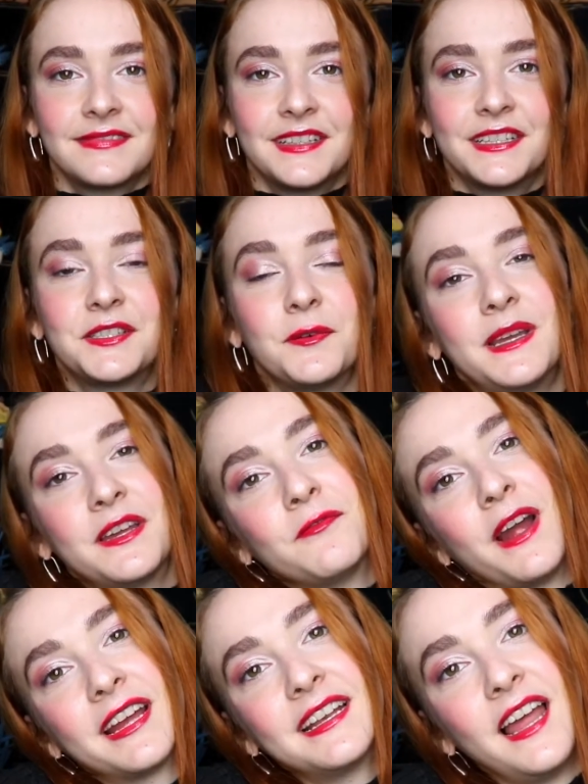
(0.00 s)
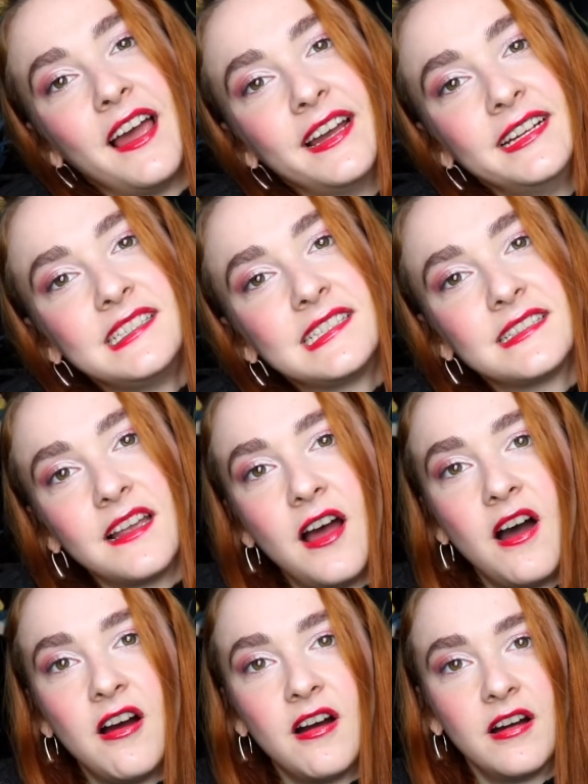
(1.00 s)
So we can recognize
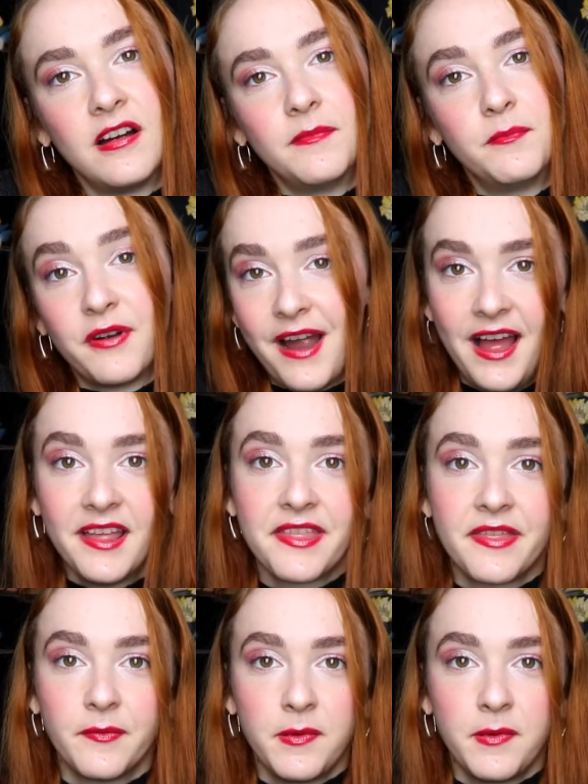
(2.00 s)
our breath,